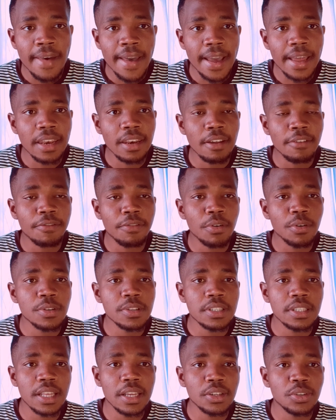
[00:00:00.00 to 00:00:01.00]
and the
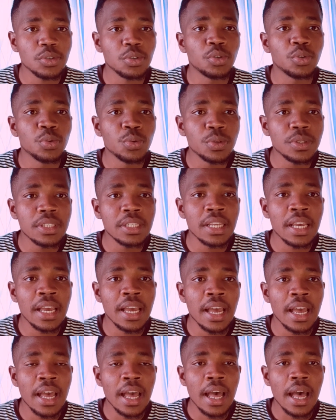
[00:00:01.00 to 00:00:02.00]
fonts that you use
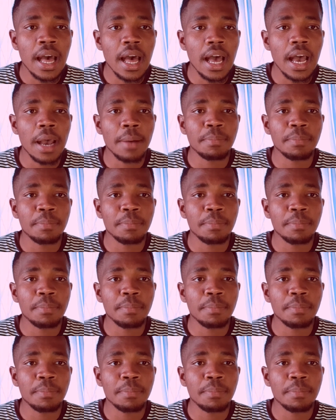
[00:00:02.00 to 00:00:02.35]
uh,